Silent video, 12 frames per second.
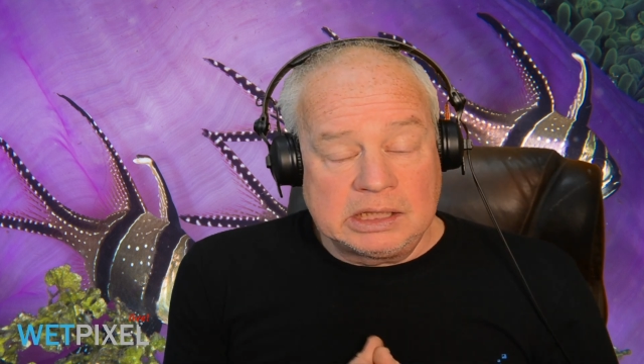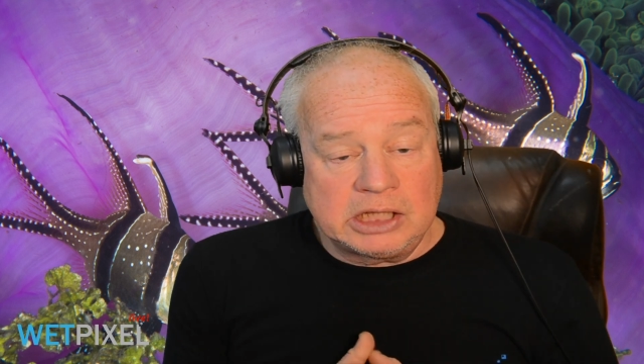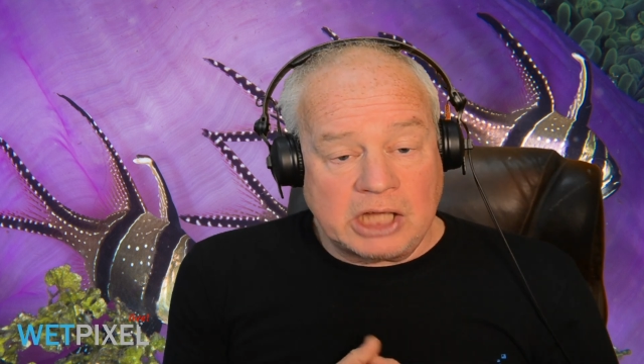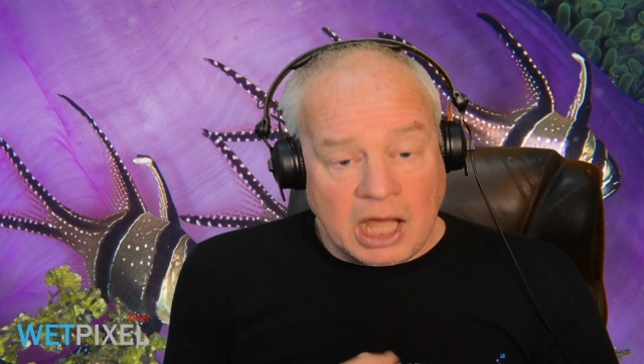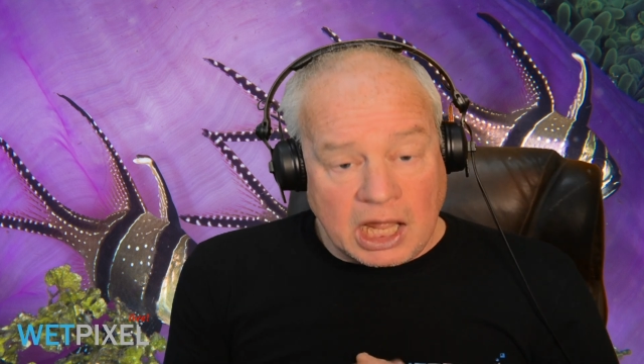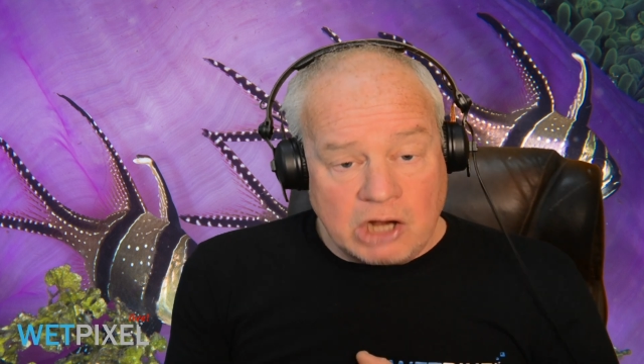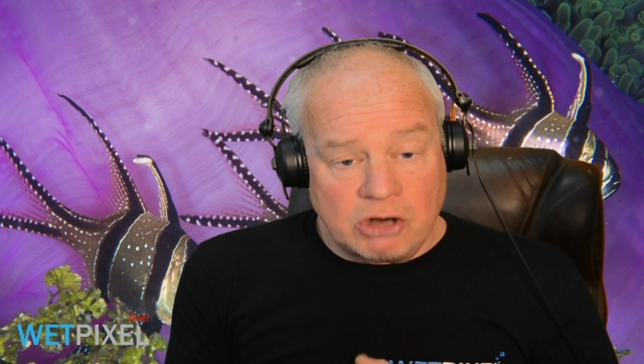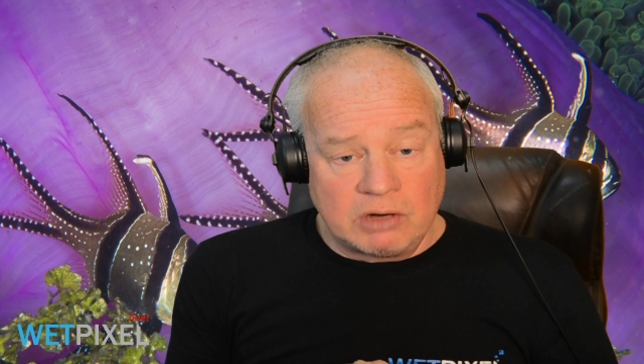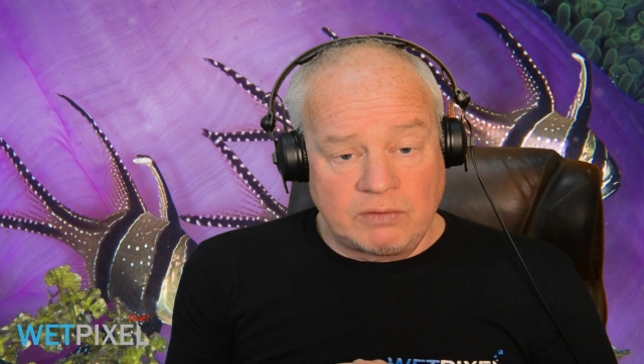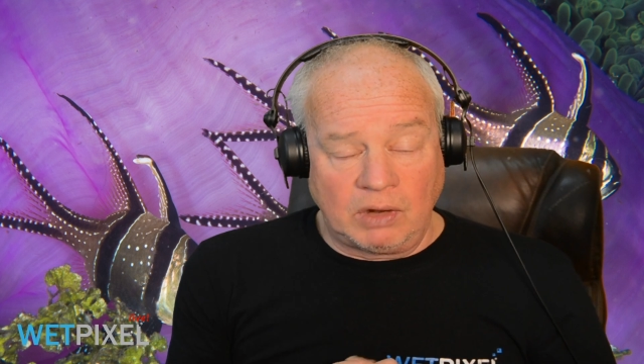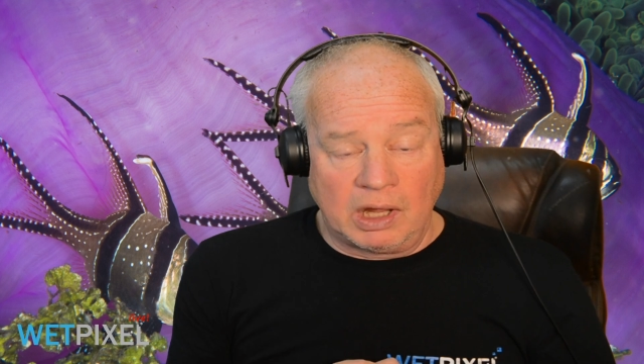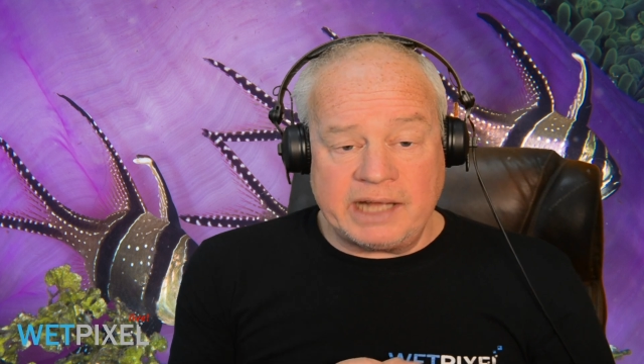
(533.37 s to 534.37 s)
Color
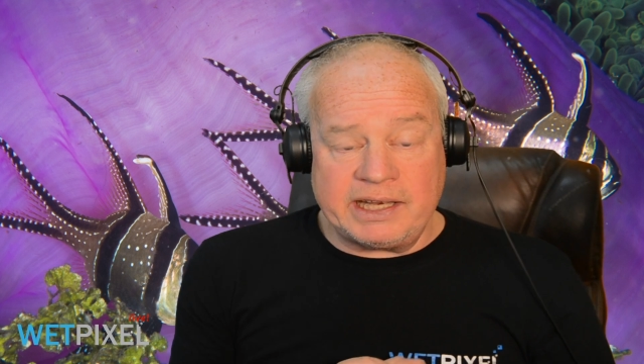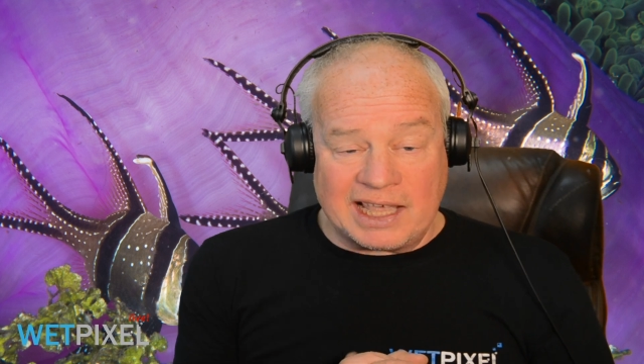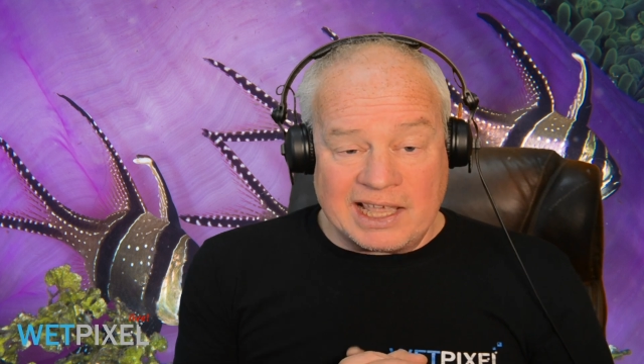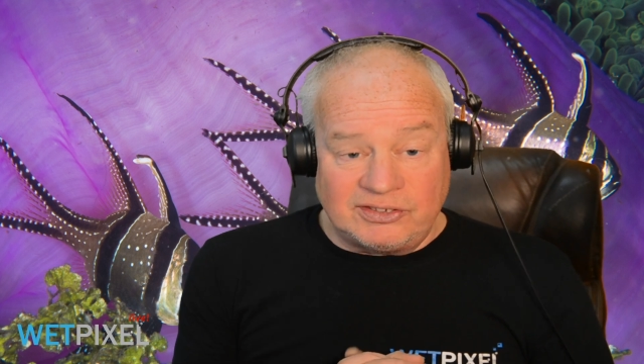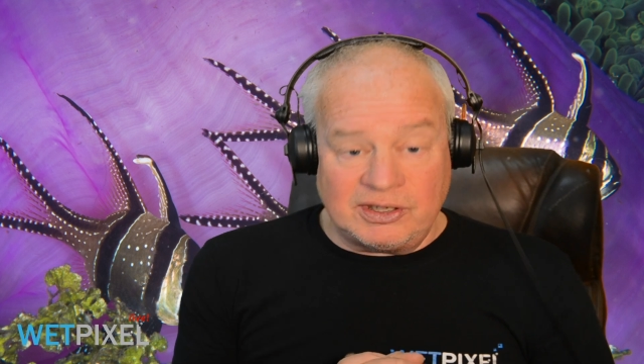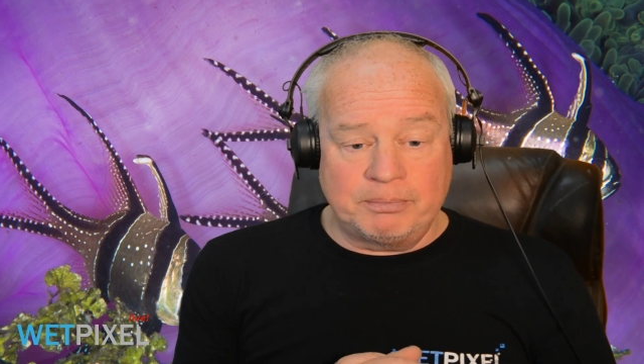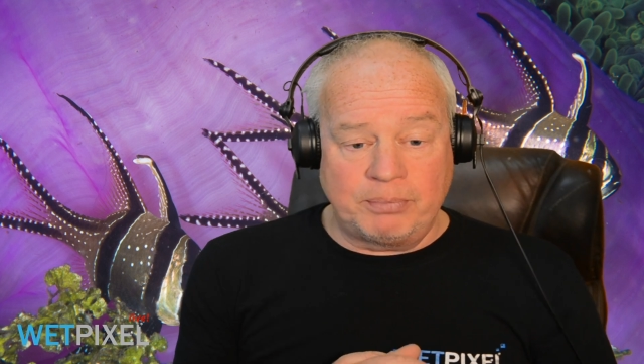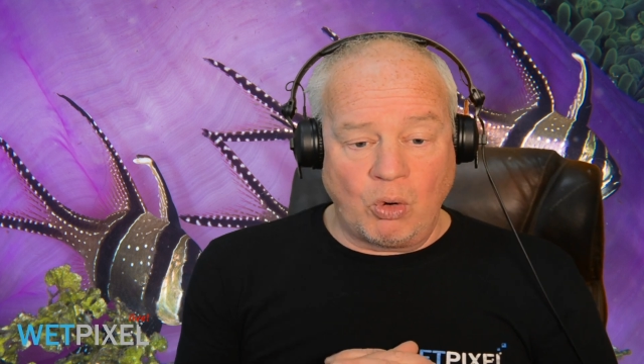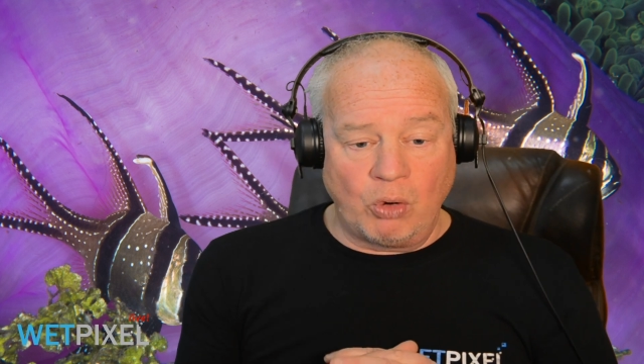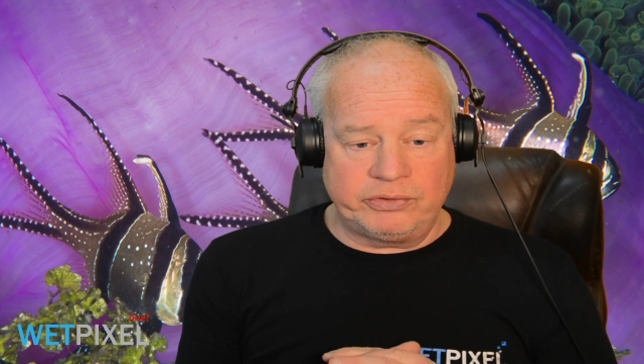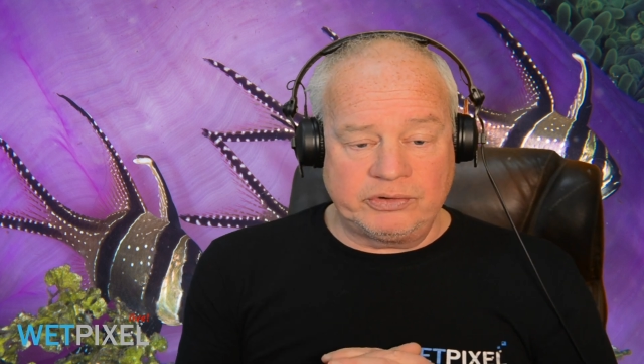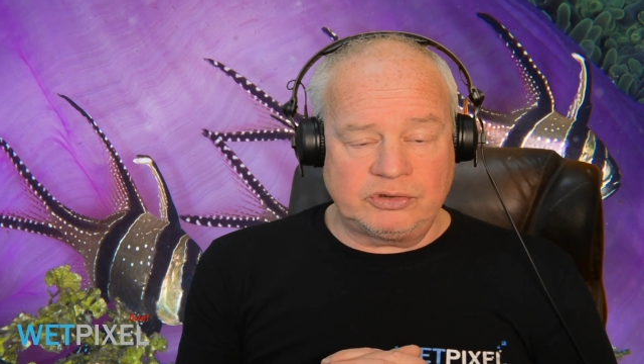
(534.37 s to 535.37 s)
of light is
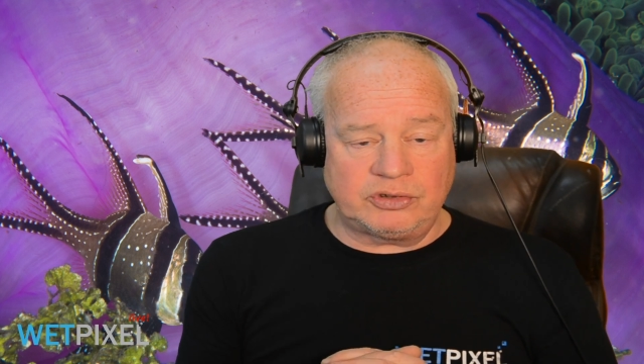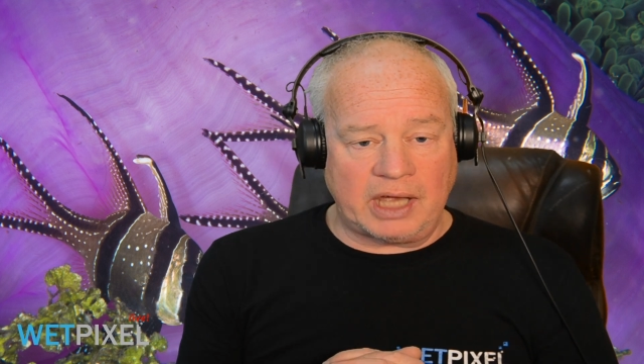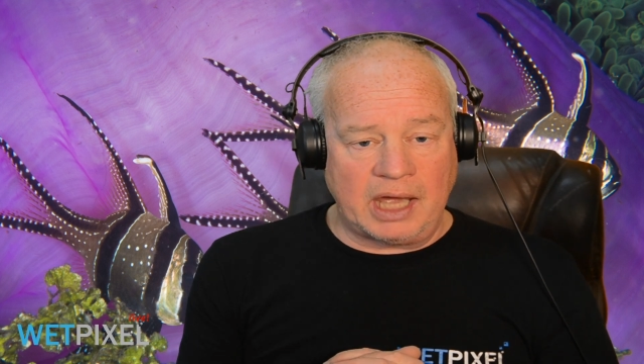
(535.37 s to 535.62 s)
important,